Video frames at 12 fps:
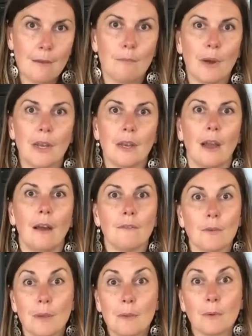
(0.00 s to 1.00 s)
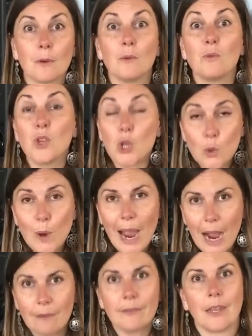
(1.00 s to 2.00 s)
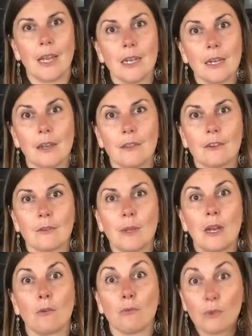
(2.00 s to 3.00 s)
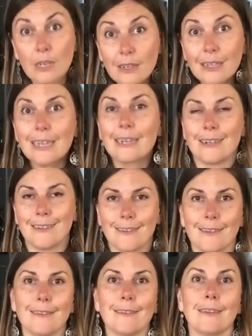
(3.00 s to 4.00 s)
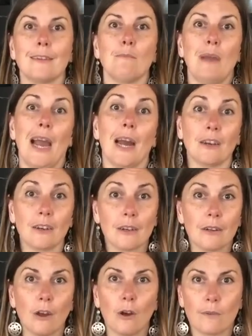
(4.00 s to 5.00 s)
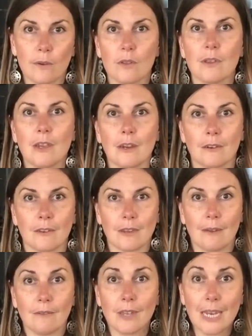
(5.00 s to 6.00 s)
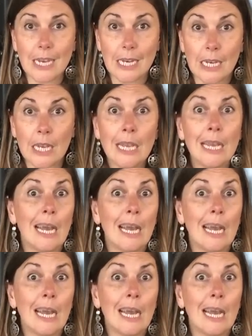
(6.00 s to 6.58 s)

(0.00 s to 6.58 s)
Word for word: but of the people who do have sciatica, there's been a really consistent pattern over the years that I've seen,